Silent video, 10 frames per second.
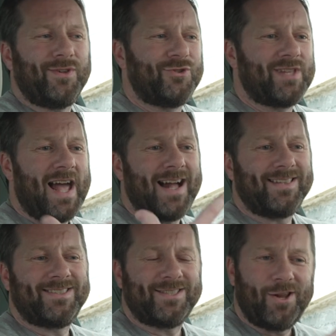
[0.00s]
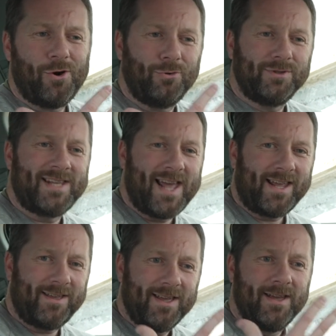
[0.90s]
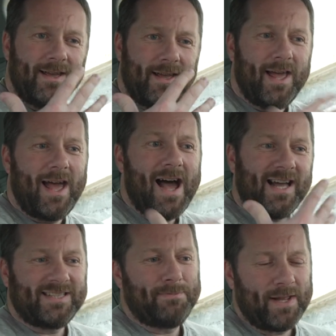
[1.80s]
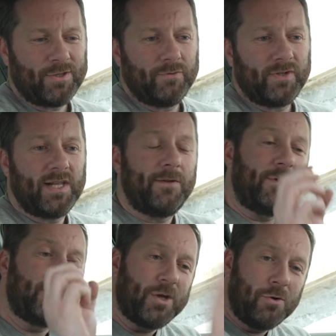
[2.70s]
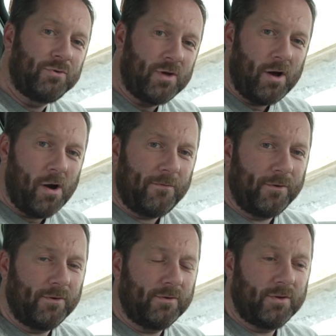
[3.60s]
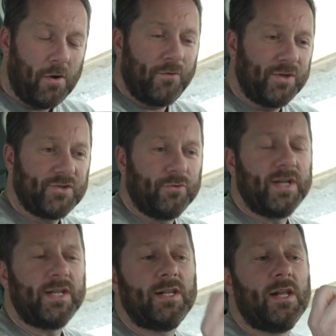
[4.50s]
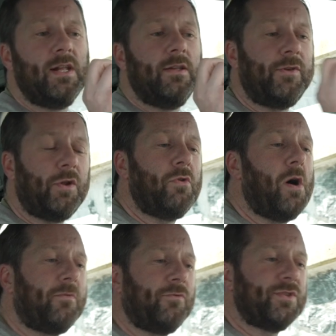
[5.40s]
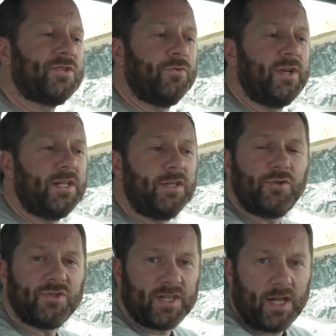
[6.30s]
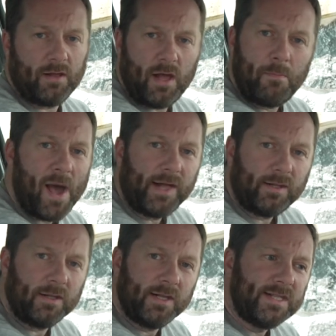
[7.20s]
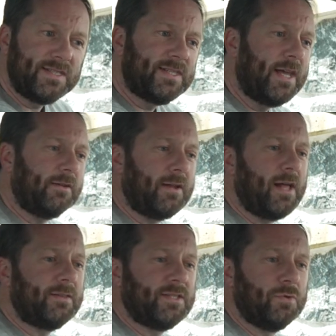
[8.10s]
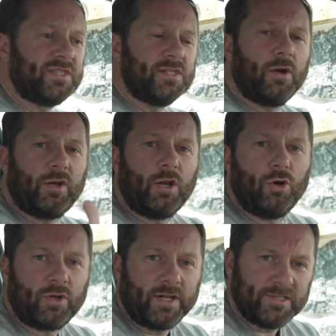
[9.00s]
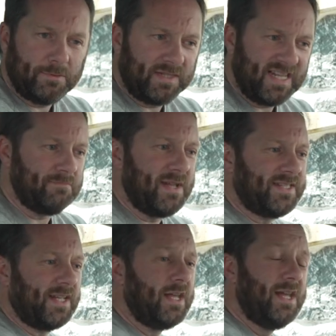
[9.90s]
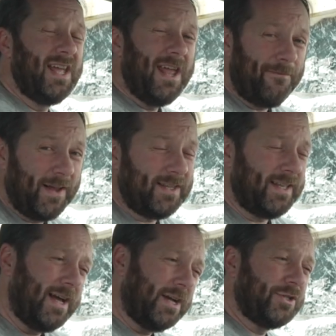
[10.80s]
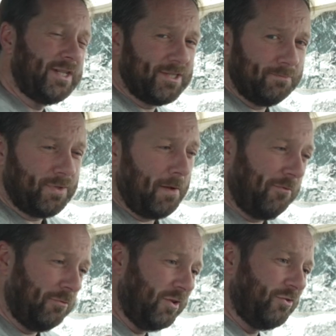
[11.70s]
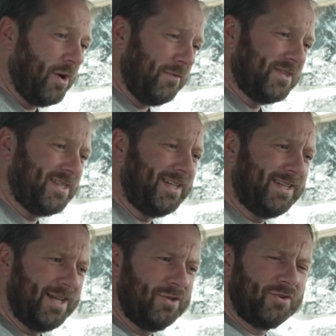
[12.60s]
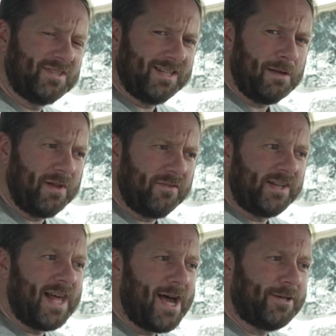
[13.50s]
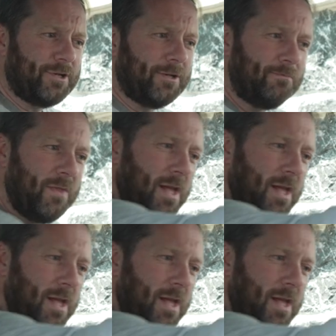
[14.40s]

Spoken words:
It just adds to the whole tech aspect of it. If you don't go for the screen, if you don't opt for the screen, you just get a panel instead of that. So it's not going to look like something's missing. If anything, actually, sometimes from the driver's seat, it looks like a bit of an add-on.